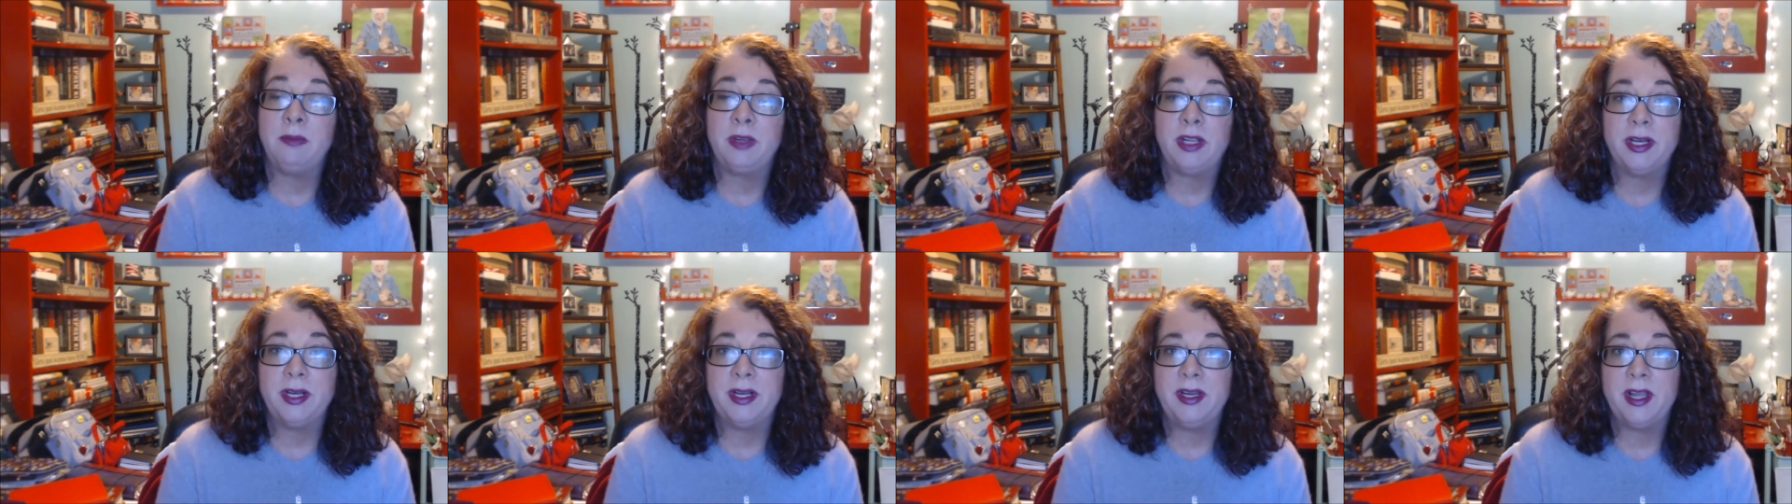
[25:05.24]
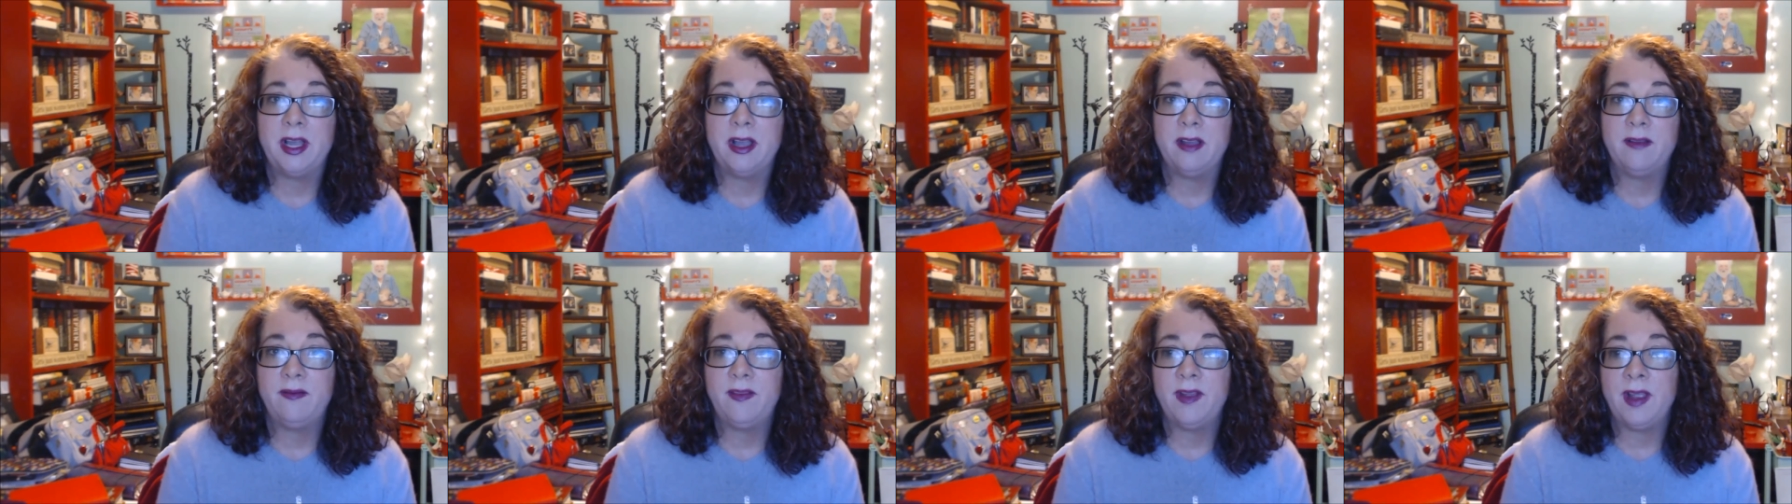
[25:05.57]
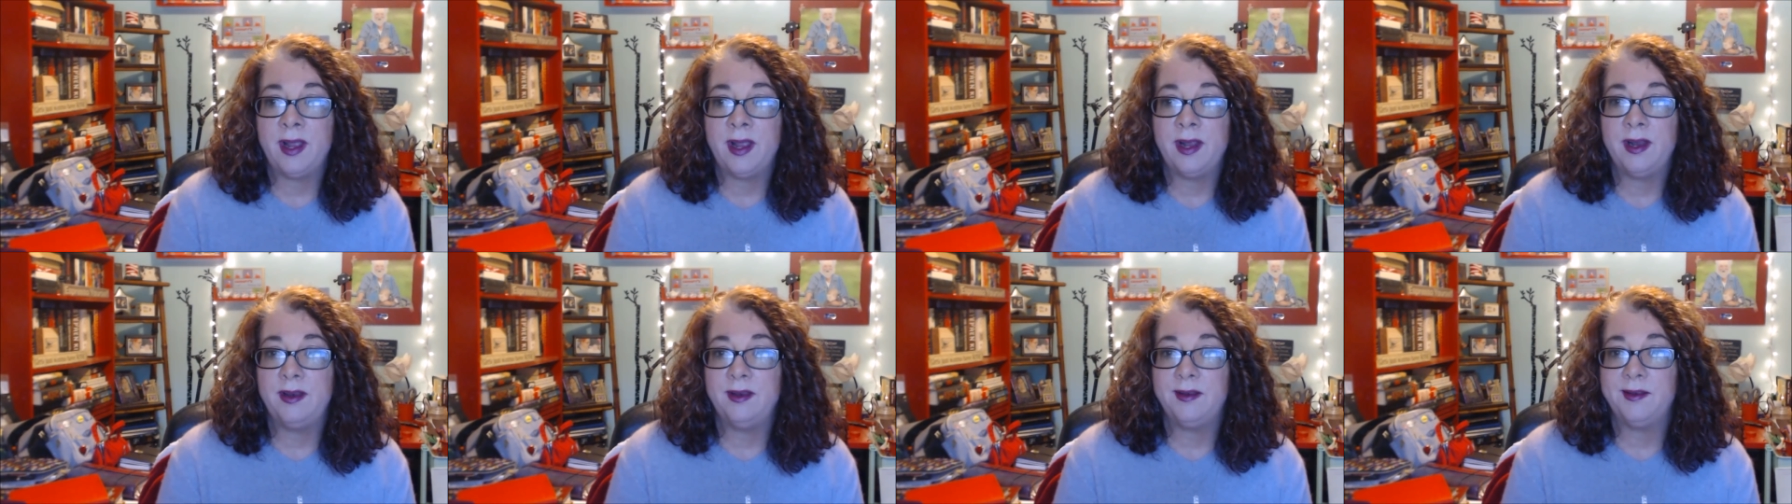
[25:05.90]
I'm good enough
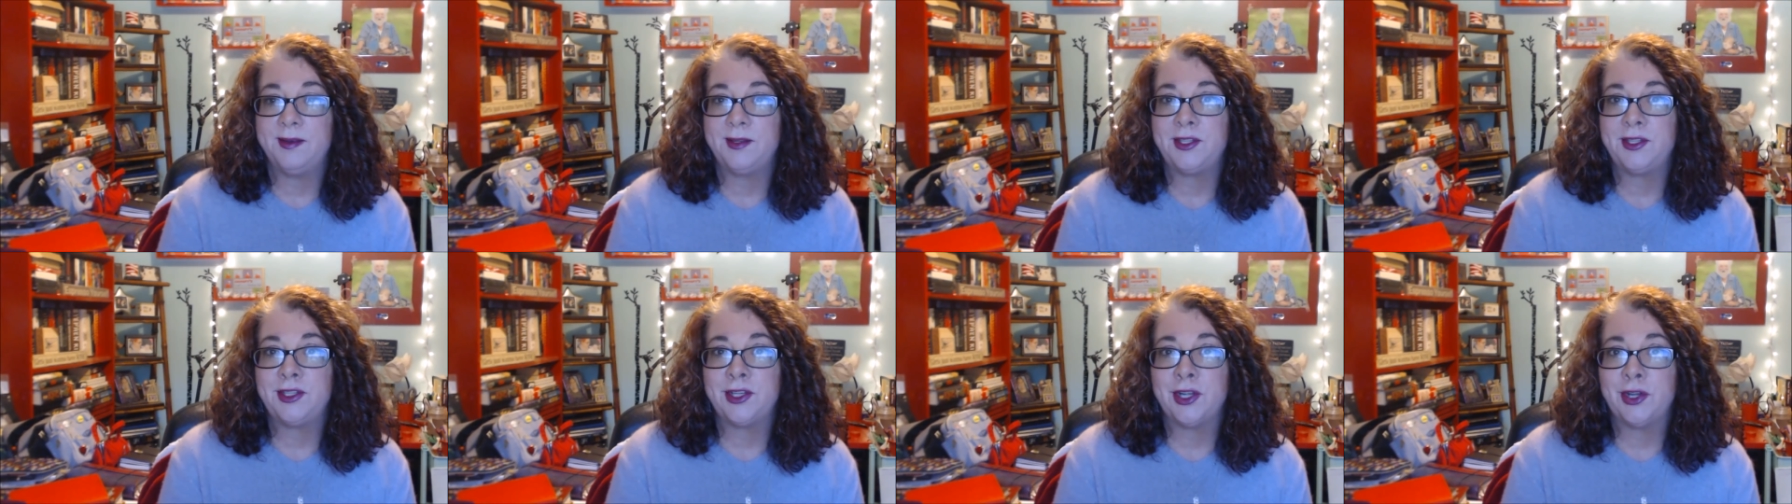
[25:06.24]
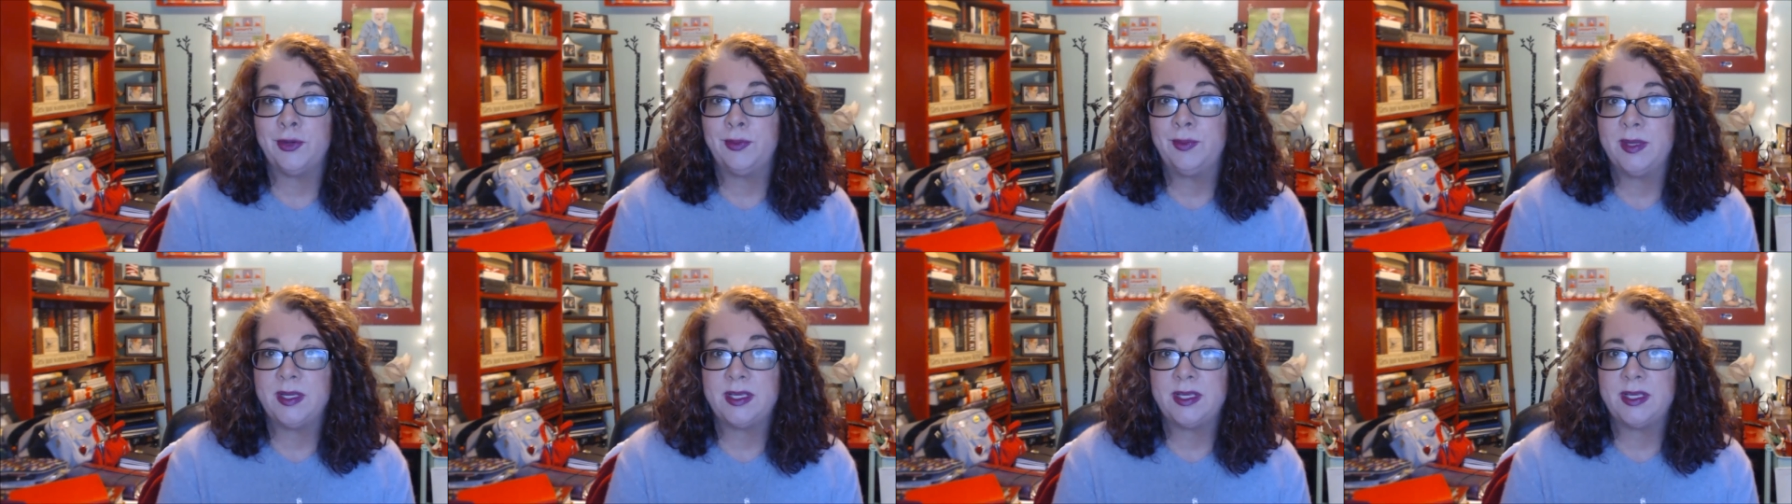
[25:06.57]
and show